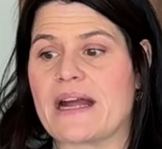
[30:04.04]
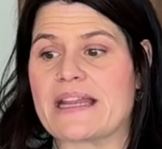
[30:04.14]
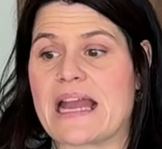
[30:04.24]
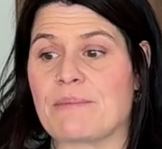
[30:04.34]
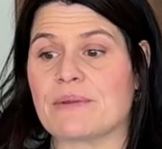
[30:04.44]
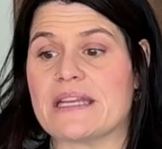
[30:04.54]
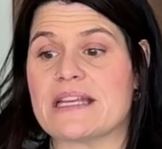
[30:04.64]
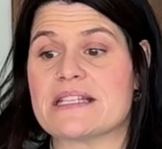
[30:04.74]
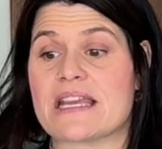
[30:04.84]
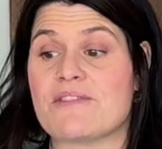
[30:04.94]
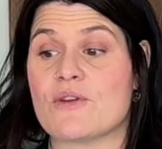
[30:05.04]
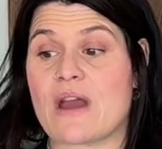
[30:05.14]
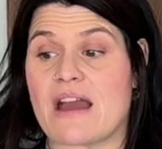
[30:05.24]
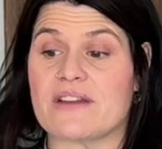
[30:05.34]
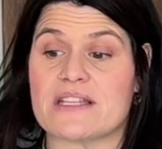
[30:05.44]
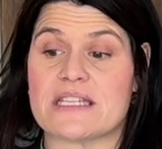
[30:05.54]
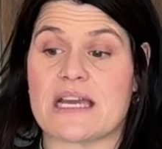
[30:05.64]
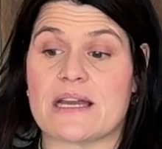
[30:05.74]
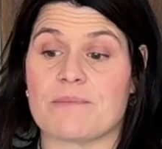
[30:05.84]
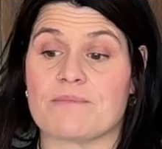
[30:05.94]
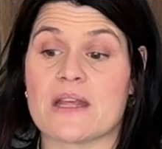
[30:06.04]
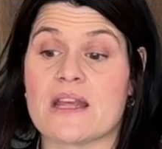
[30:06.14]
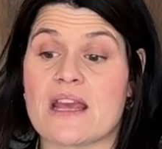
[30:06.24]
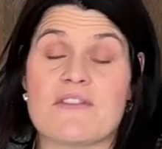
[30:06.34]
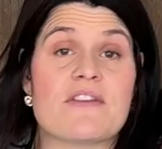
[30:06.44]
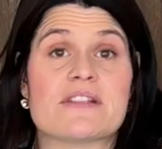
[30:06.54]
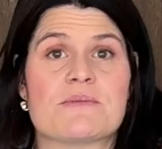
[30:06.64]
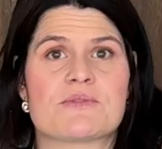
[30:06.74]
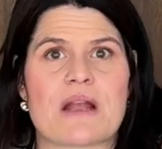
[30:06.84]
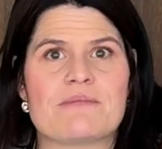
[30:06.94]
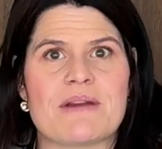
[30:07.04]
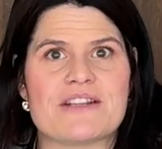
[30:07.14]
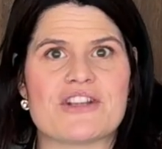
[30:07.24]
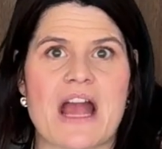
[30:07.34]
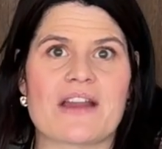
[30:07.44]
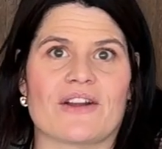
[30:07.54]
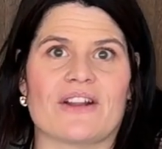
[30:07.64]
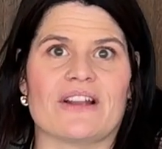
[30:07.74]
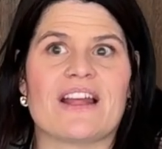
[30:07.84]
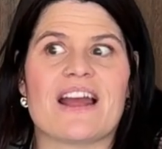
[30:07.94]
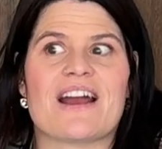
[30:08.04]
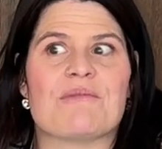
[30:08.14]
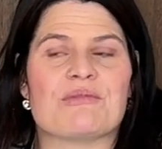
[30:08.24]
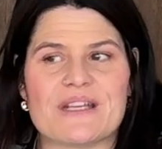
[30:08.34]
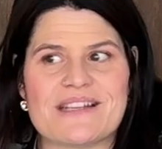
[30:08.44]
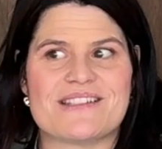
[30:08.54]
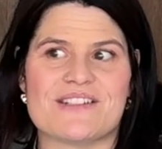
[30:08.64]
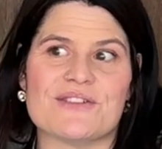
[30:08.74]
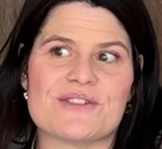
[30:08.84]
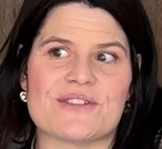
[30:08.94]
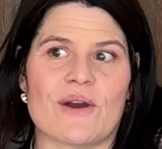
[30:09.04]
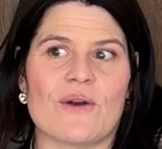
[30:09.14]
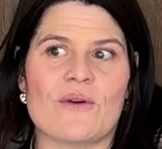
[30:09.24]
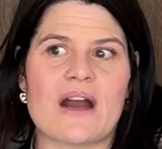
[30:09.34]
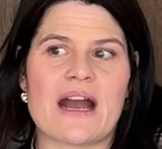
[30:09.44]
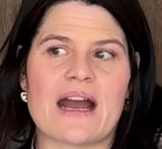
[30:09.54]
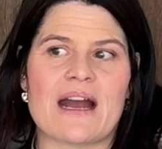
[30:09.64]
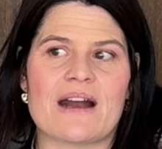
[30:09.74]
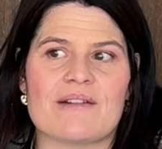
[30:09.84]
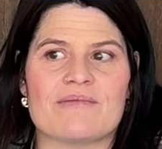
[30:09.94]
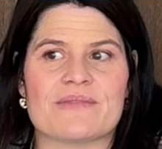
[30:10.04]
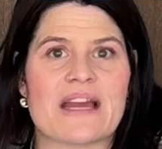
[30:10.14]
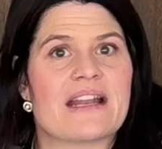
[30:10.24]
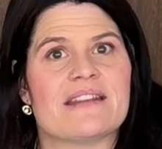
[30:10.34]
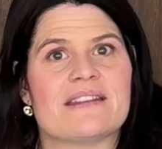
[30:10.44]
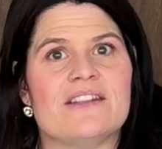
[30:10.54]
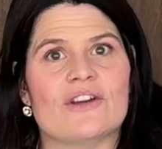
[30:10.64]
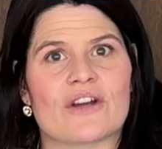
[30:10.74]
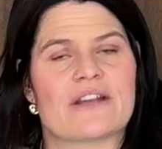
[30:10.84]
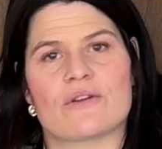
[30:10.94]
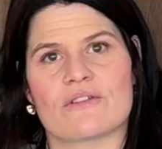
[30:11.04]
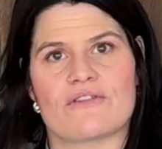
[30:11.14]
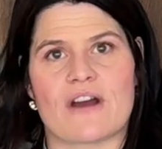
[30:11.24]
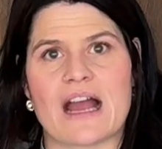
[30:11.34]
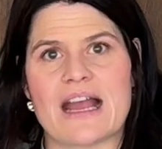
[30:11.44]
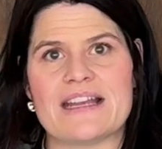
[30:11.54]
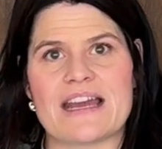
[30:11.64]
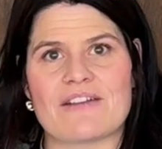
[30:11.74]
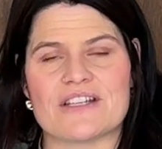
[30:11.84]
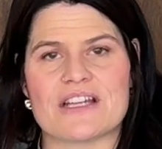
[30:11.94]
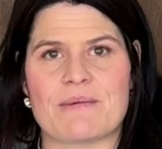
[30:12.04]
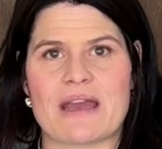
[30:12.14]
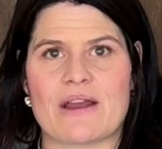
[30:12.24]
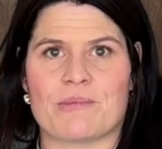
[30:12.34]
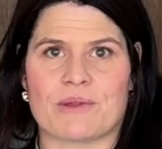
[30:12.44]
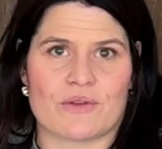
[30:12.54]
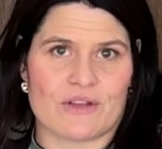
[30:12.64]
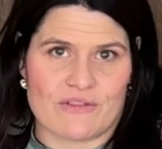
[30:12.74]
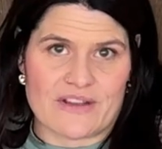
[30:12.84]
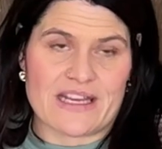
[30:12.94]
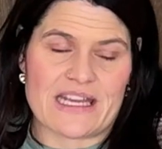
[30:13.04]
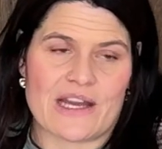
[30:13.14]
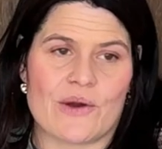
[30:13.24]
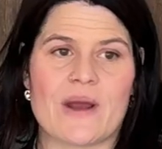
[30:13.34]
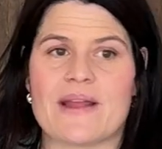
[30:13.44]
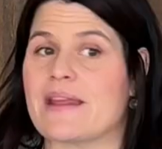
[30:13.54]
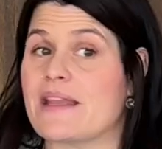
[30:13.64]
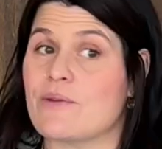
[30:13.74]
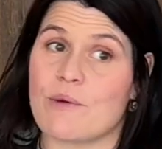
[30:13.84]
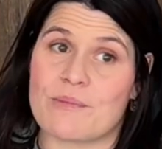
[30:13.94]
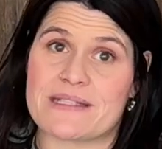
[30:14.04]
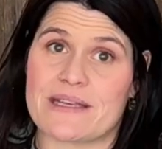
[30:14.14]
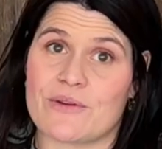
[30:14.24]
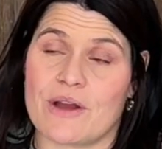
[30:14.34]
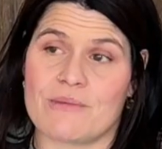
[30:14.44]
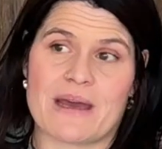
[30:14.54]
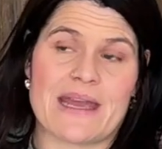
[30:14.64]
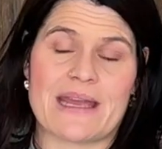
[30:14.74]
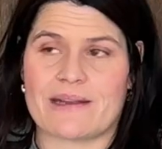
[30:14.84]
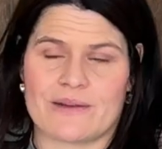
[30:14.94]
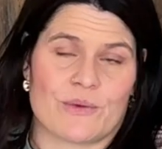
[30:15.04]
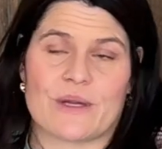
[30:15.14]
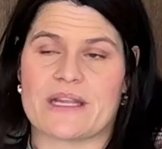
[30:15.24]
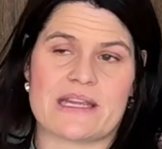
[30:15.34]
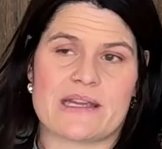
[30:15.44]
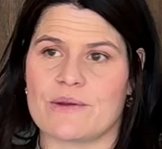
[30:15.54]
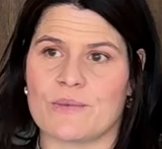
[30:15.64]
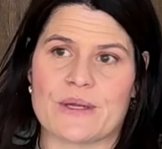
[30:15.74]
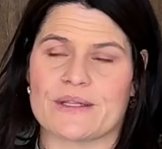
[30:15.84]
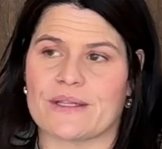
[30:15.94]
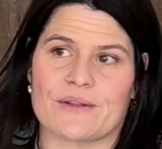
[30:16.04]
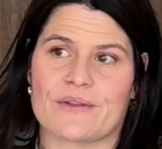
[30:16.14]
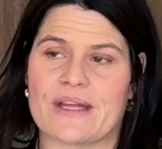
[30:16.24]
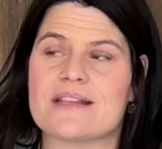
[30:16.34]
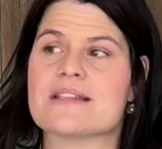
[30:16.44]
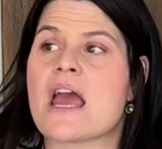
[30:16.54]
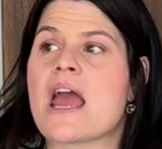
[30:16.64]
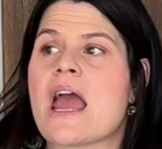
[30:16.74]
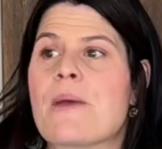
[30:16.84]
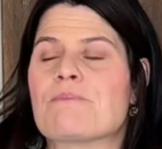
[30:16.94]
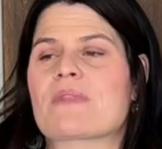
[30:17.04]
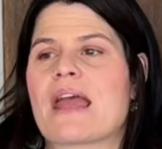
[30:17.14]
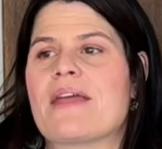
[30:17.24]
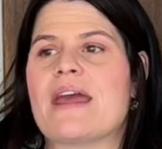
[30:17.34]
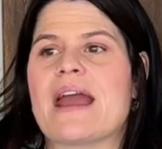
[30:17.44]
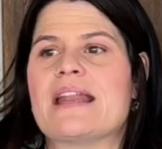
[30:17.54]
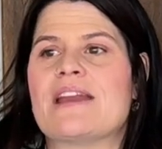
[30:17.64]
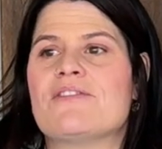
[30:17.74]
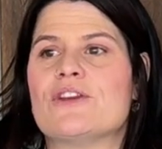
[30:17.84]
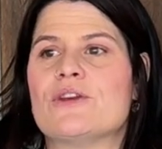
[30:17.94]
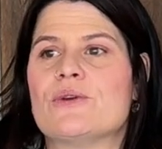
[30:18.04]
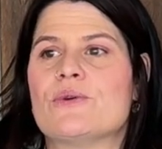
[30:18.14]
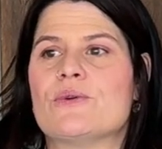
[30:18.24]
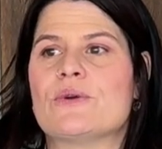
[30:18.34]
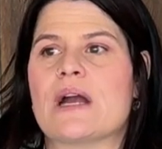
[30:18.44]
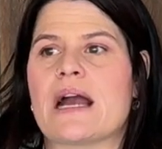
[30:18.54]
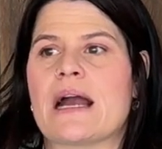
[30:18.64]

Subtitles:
but yeah, please, if you haven't subscribed to my channel, please do so. Then you'll get notified every time I upload a new video, and then you won't miss out on my quirky, weird little things. And then if you